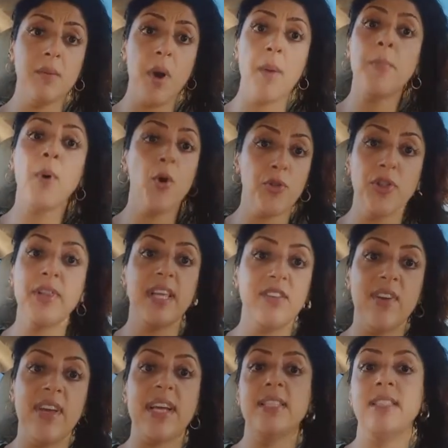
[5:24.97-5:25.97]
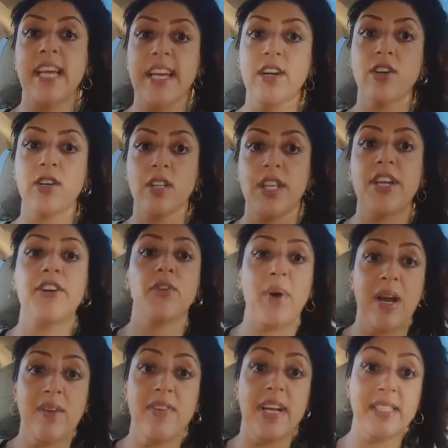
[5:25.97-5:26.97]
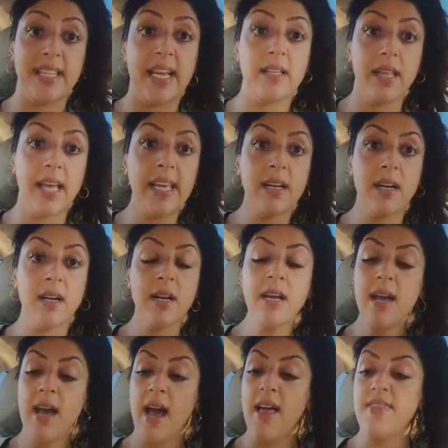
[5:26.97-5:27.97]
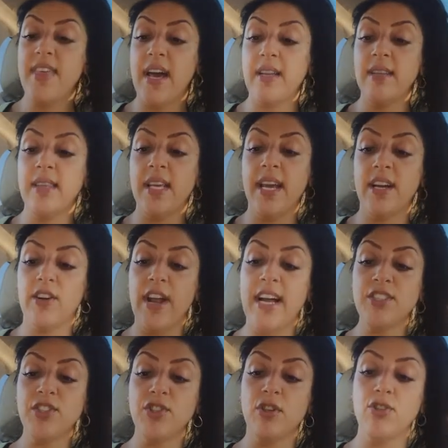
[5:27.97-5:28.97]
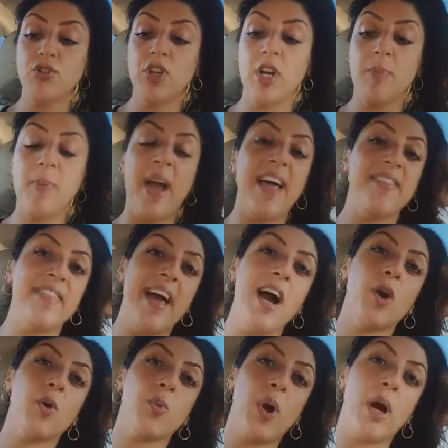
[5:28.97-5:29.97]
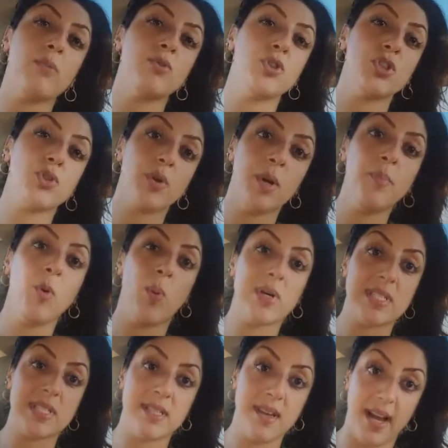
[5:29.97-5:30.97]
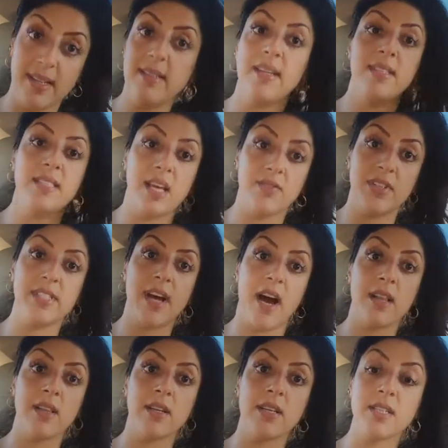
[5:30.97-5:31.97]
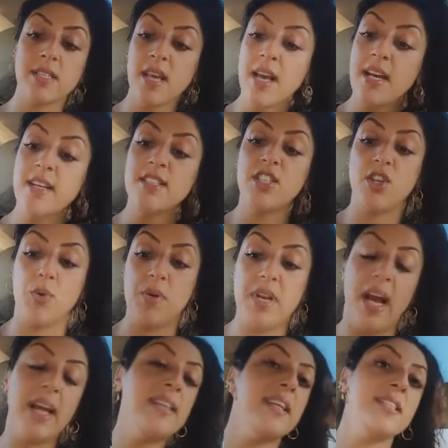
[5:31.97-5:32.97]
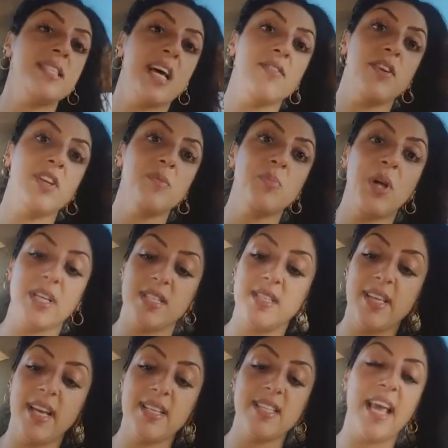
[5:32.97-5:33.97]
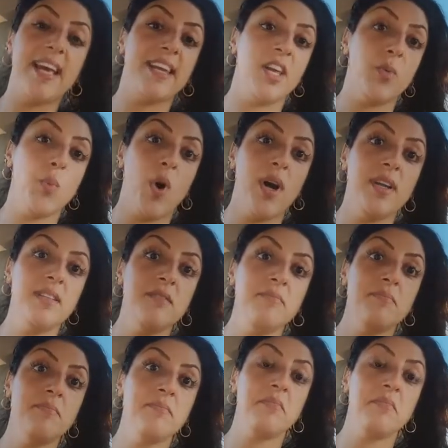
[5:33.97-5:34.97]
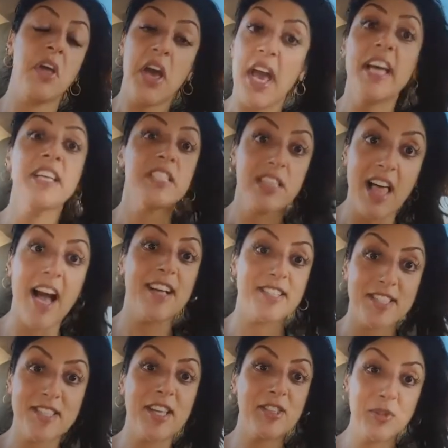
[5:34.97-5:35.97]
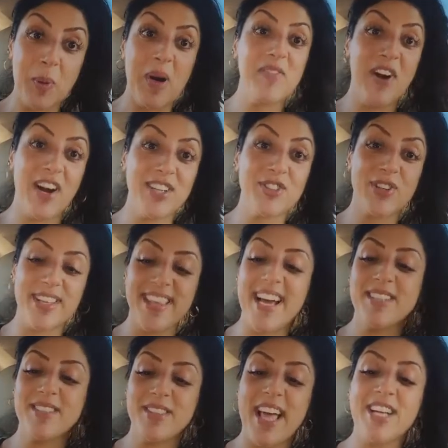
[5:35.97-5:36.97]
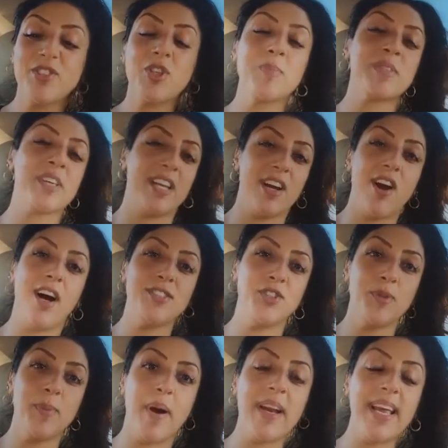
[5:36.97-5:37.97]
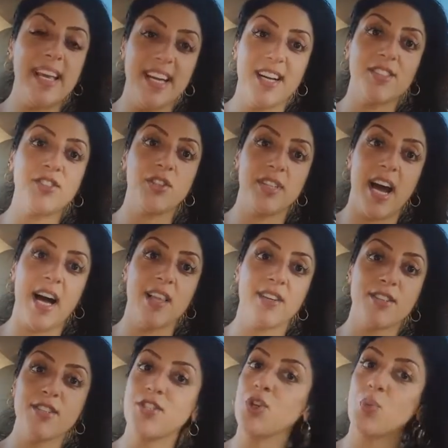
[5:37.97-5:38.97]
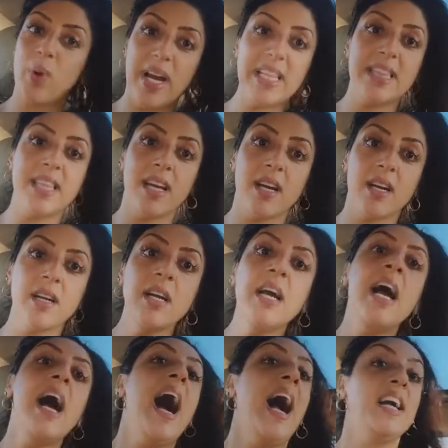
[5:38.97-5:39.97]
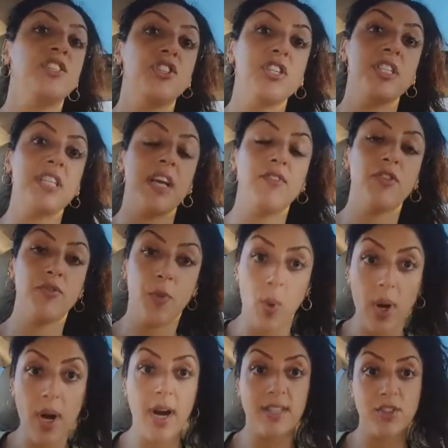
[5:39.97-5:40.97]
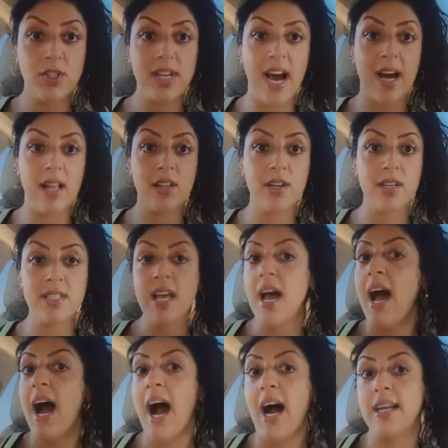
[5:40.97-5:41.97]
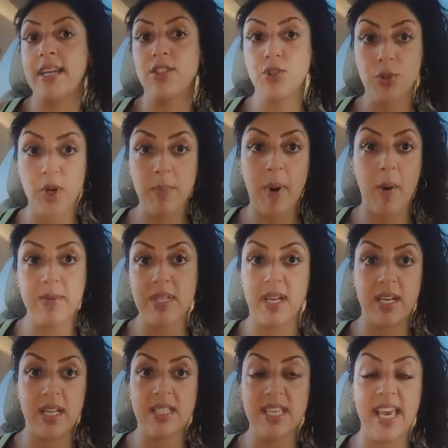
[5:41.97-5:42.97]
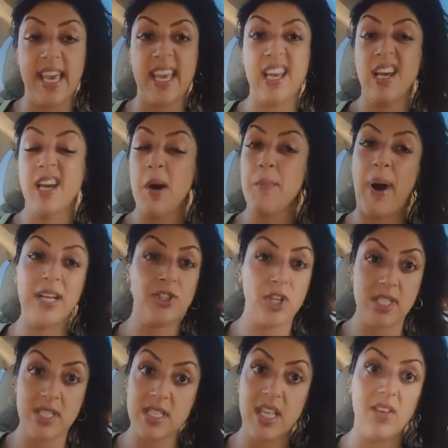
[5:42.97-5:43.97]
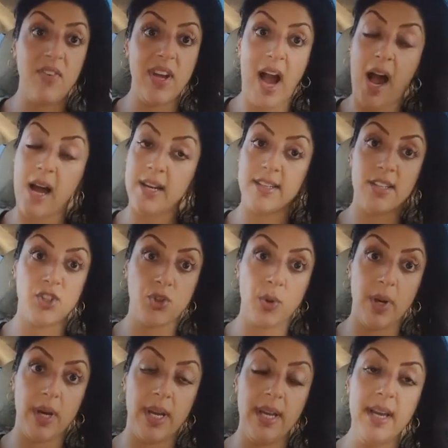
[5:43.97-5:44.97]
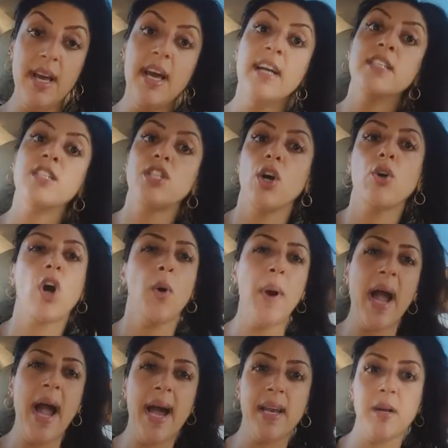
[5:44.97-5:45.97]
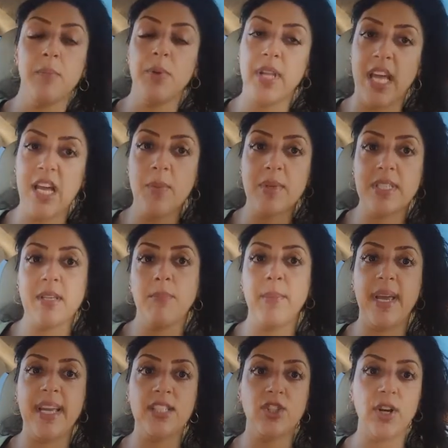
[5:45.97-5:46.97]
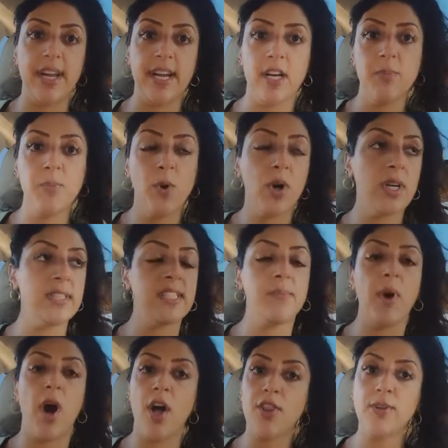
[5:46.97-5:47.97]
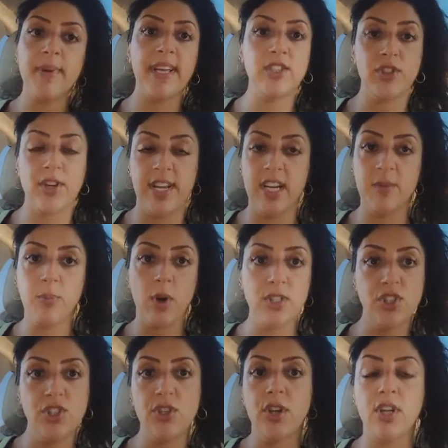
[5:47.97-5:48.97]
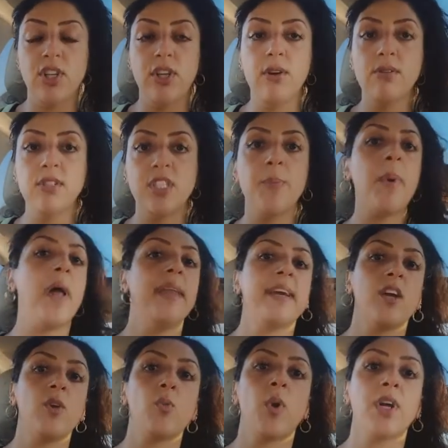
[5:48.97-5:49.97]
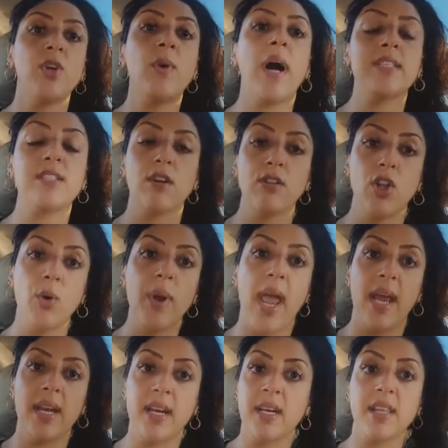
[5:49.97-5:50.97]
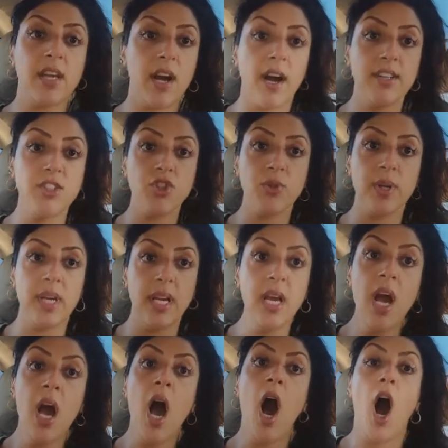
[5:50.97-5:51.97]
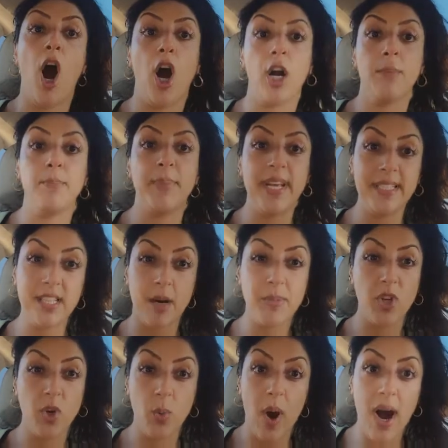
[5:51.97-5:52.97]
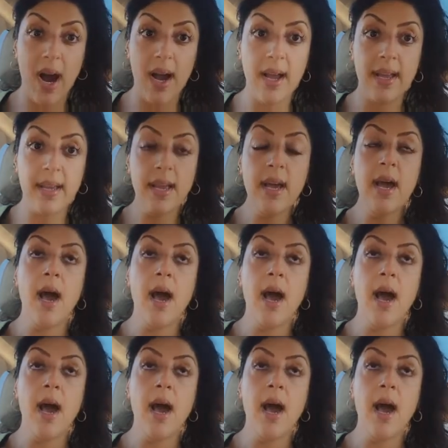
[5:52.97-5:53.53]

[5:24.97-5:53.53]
both leaving a day early and arriving a day later than the international trip, and that round trip was $97. So 97 plus 681 is less than $1,200. That trip's going to cost you about $800. So right there, I just saved $400 on a trip I was going to take by just leaving out of Detroit. So go ahead and play with some major airports. Some other major airports you could use depending on where you guys are located in the country are BWI.